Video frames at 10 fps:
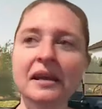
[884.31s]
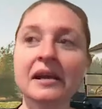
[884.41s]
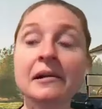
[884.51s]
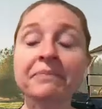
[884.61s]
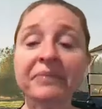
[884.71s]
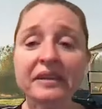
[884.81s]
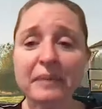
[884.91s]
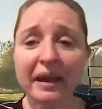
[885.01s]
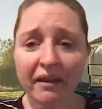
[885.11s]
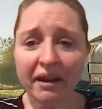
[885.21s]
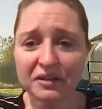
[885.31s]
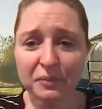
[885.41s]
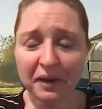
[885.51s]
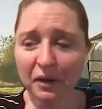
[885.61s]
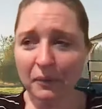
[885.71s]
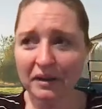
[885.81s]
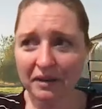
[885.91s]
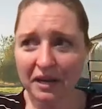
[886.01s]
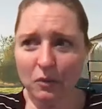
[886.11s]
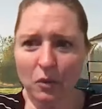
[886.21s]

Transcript: and he's married, he's wearing a wedding ring.